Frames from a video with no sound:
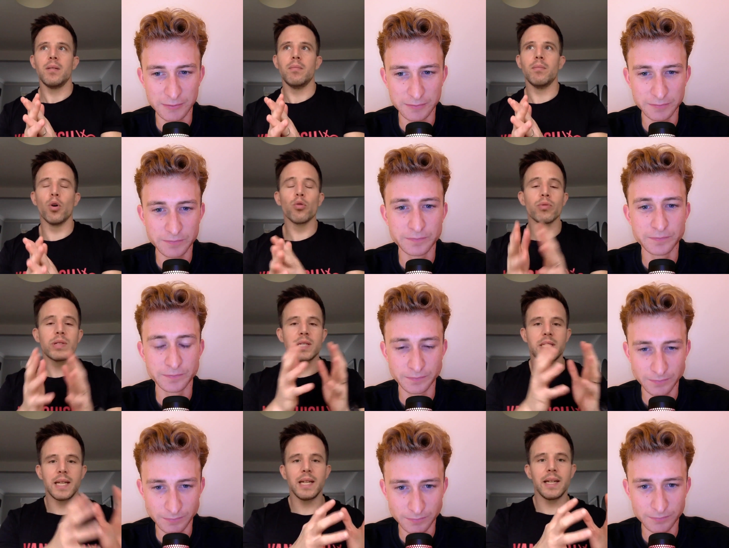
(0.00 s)
Speaker 1: more
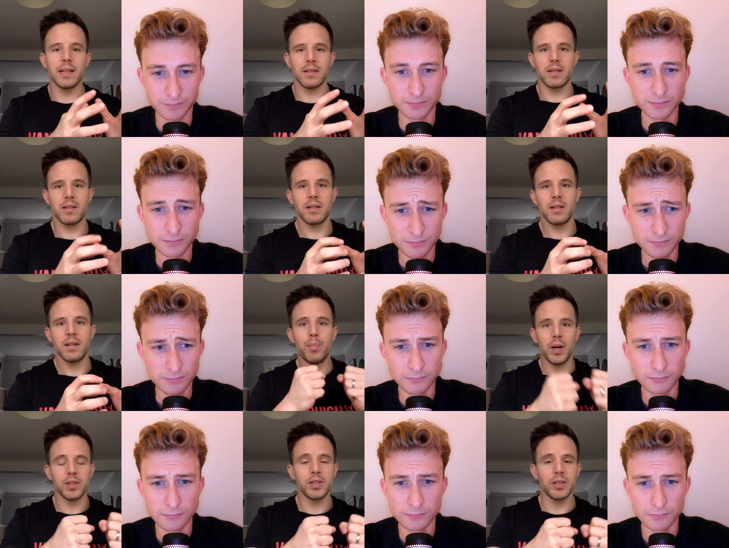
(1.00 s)
resilient
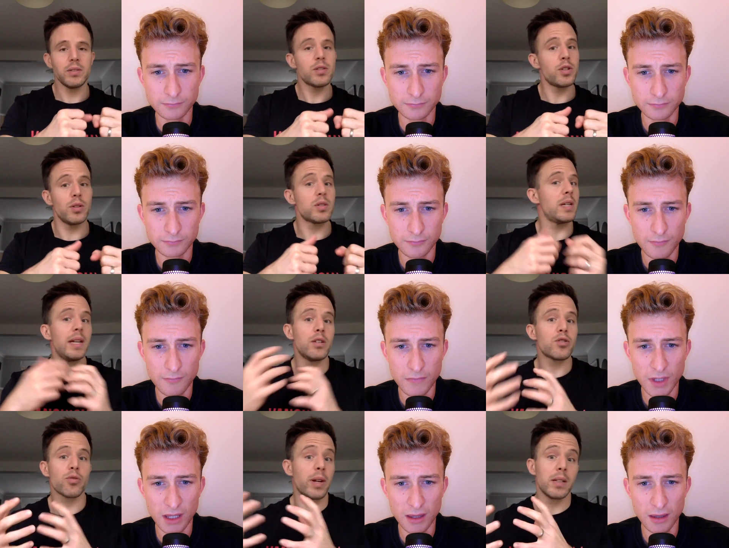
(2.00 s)
person to, to
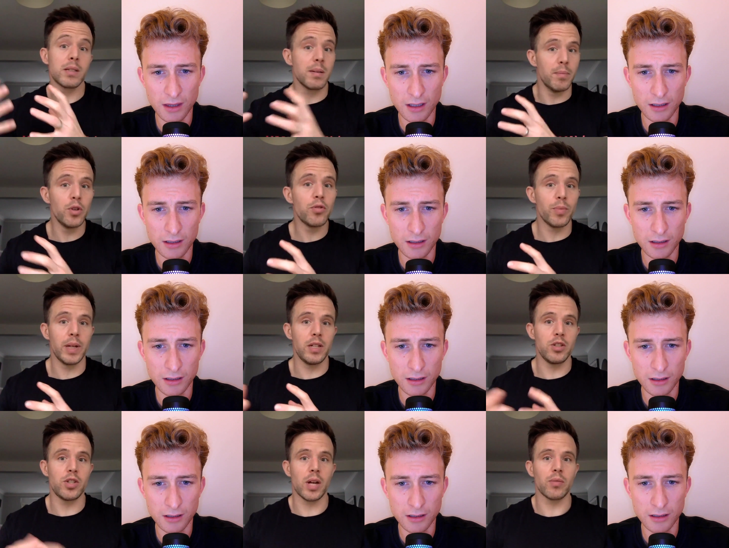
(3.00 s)
injury and to movement
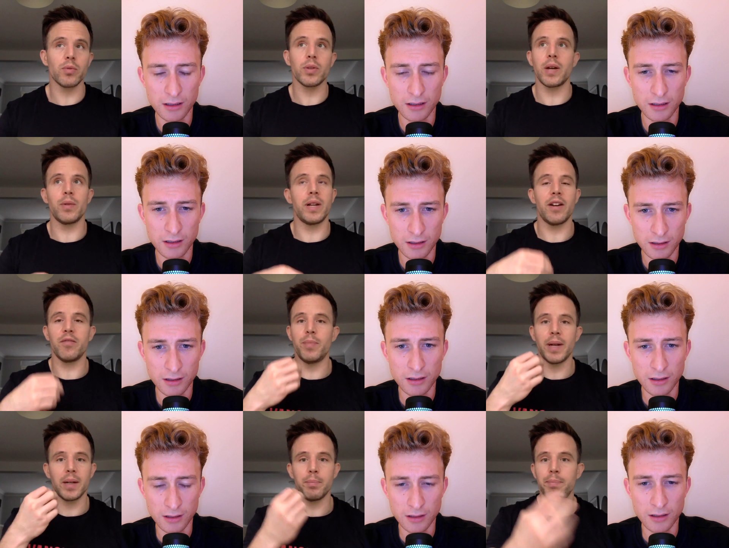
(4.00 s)
in general. They would have
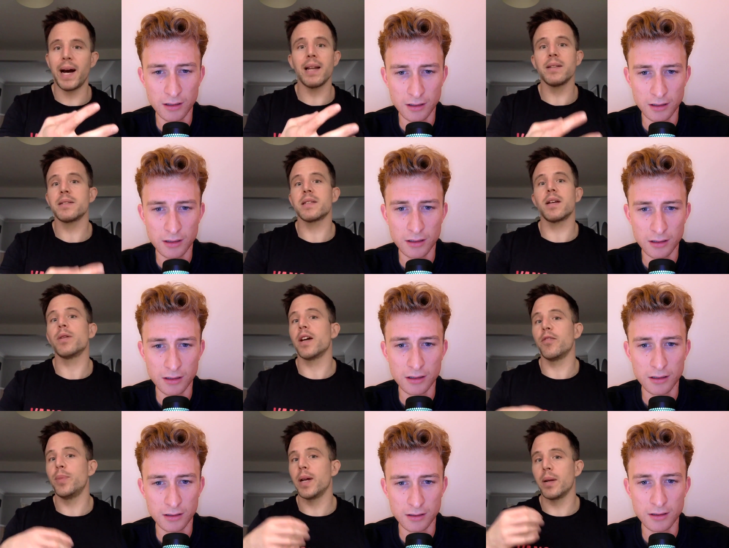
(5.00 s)
better balance, they would
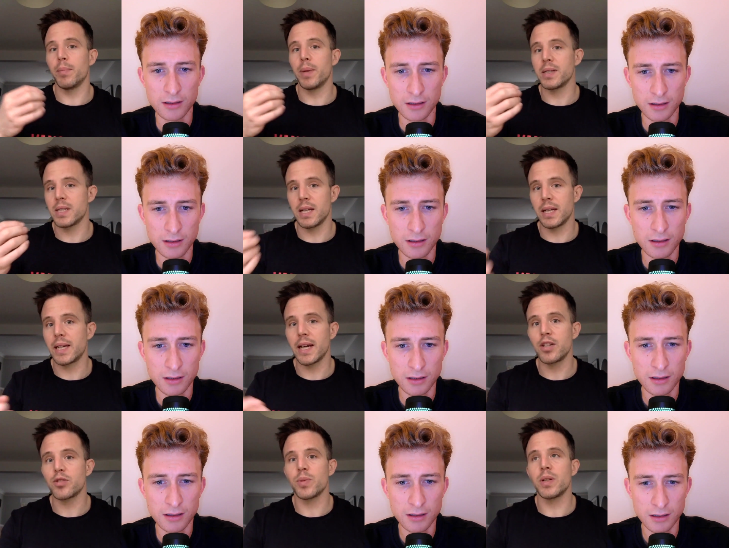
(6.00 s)
have better muscle
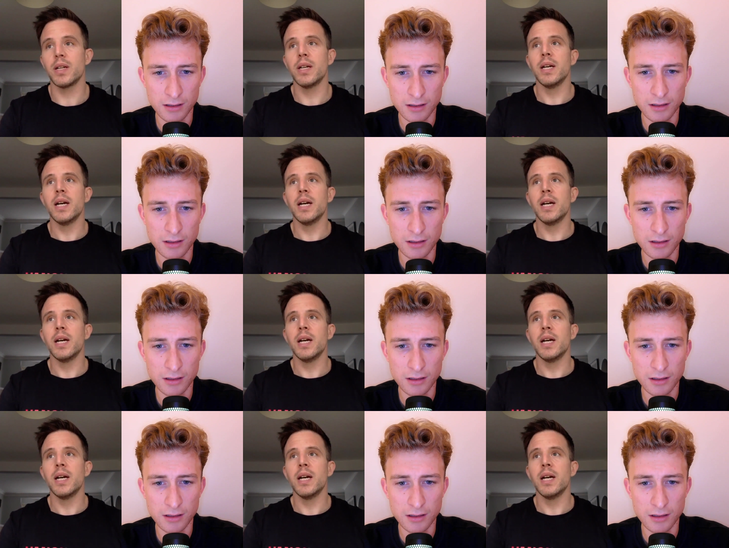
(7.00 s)
engagement,